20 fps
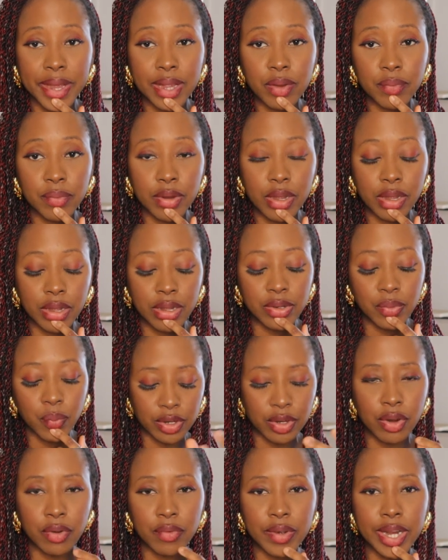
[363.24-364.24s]
background,
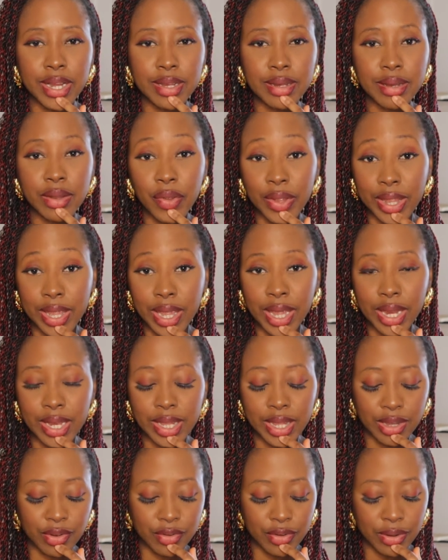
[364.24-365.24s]
I'll correct
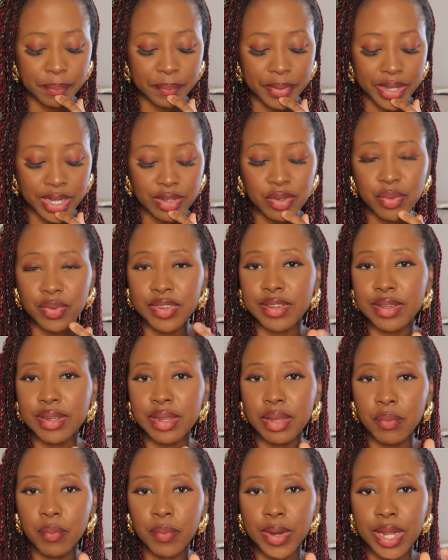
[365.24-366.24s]
again here a bit to
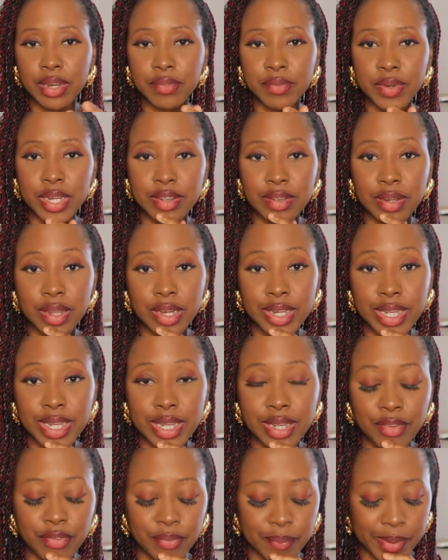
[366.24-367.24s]
see whatever it's gonna
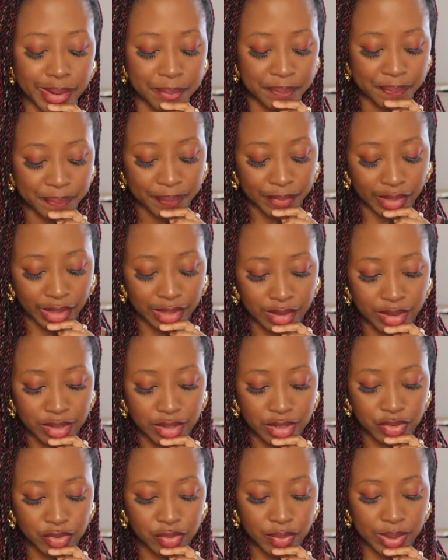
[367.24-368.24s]
give me.
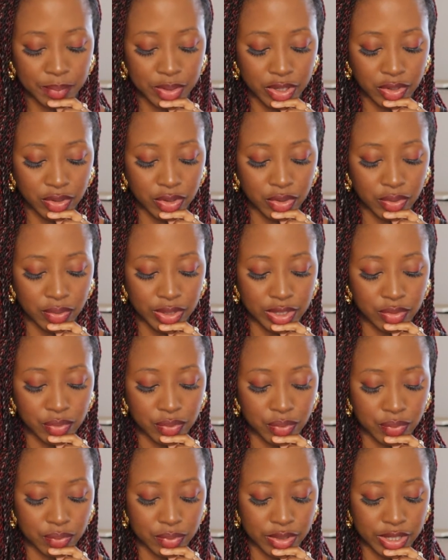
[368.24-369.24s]
So I'm gonna go
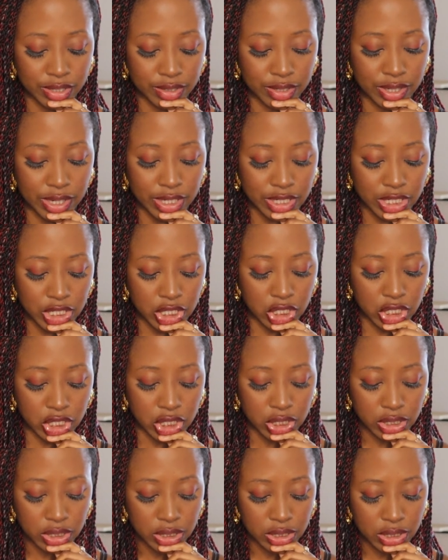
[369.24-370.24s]
into
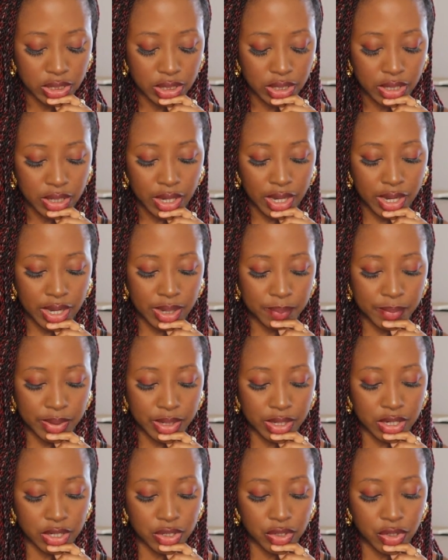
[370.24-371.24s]
retouch and
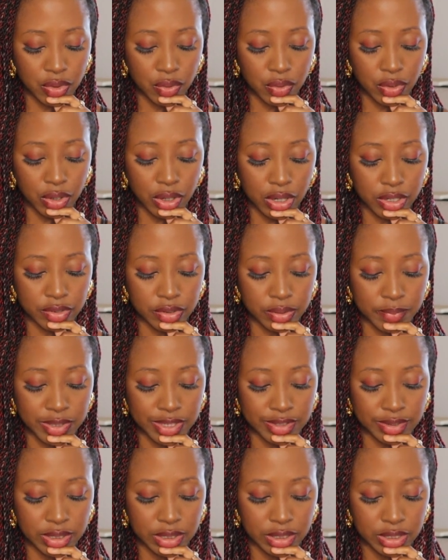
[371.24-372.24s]
I'm gonna go
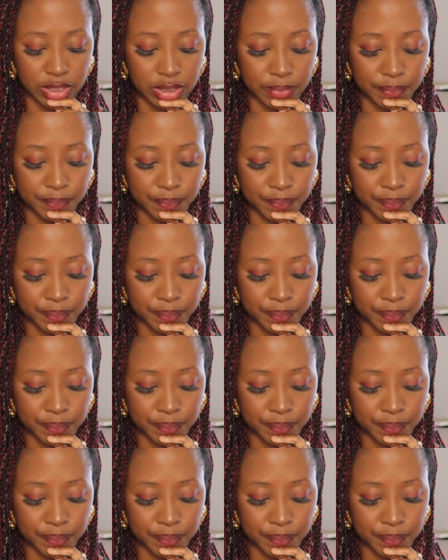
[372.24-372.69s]
automatically.